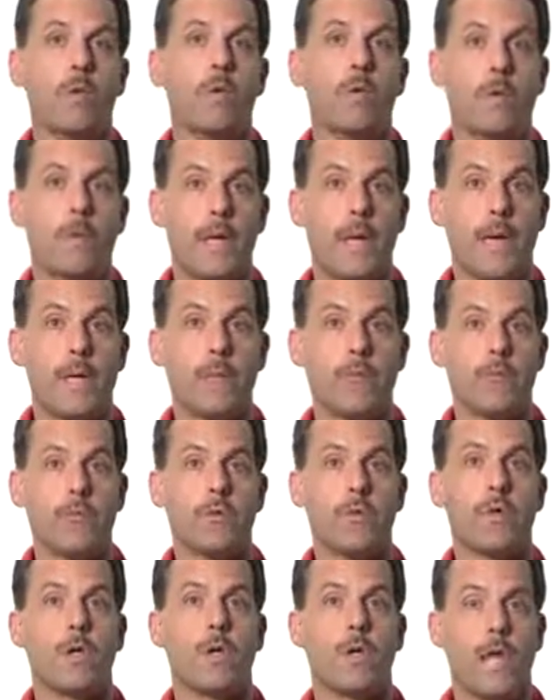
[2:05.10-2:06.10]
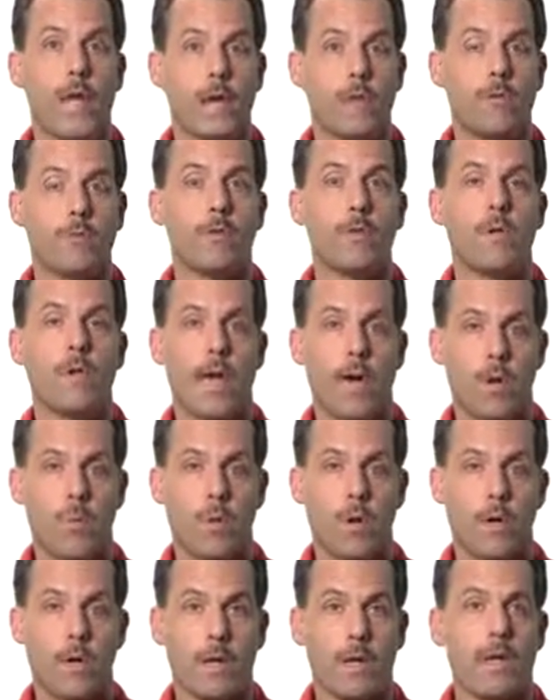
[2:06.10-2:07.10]
we will be able to connect to a
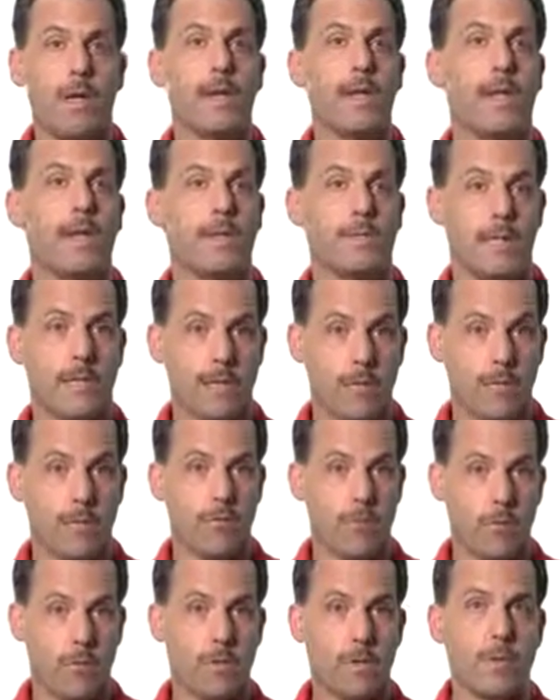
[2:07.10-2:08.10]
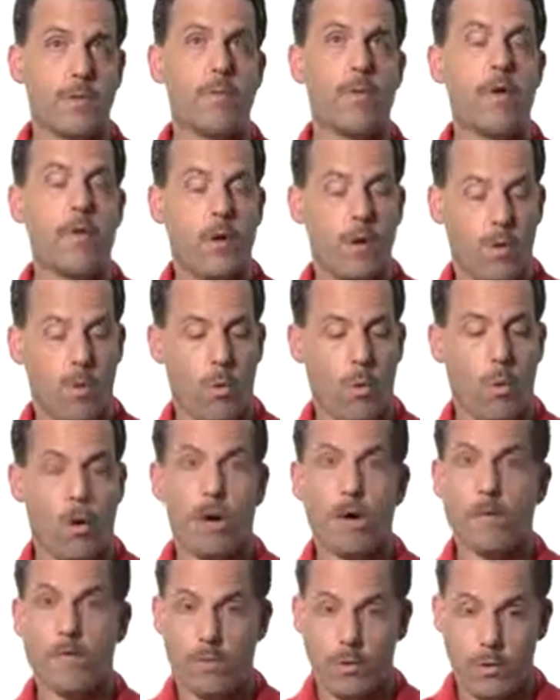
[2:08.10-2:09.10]
network that's in this room,
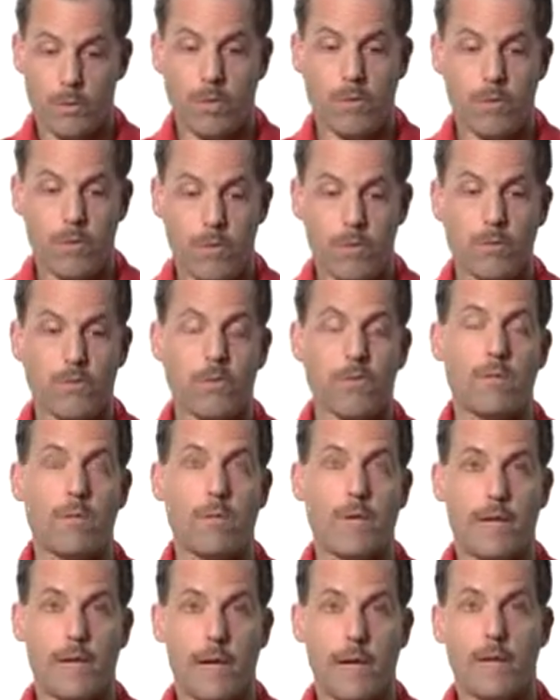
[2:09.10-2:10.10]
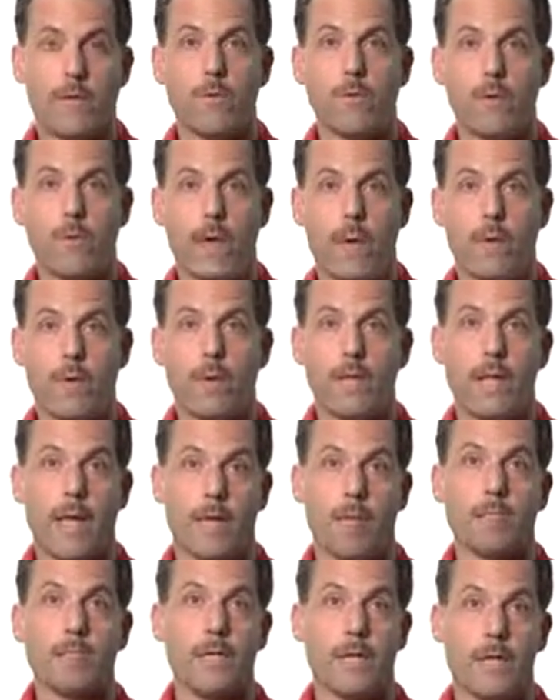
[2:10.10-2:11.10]
or you could use this to connect to a network
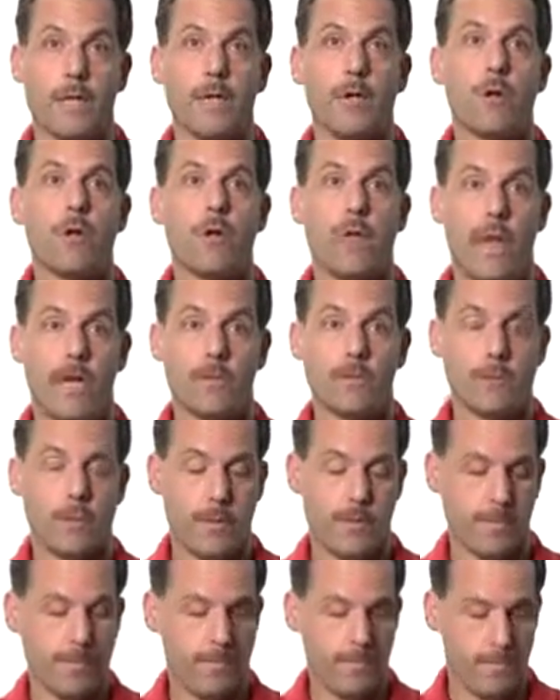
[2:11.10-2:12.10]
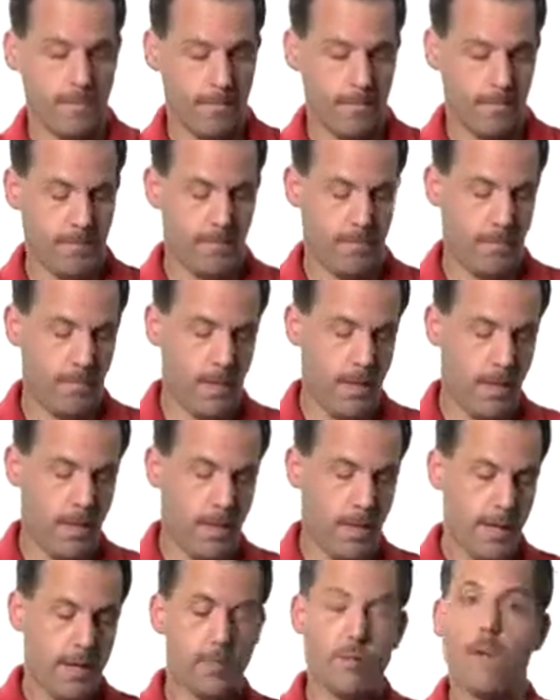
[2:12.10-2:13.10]
that was in your classroom.
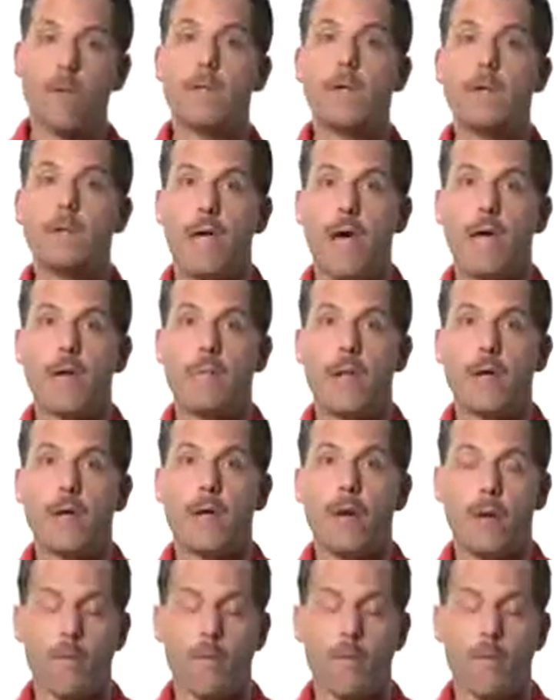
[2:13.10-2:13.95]
So I'm going to tap on